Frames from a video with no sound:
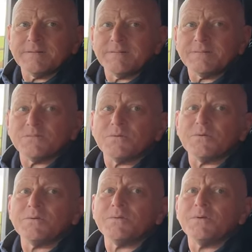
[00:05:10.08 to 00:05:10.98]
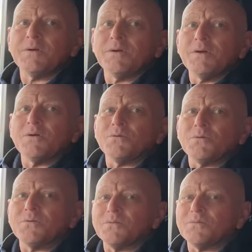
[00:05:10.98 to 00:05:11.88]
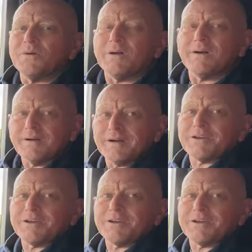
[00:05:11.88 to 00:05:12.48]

what can you what can you see from where you are at the moment?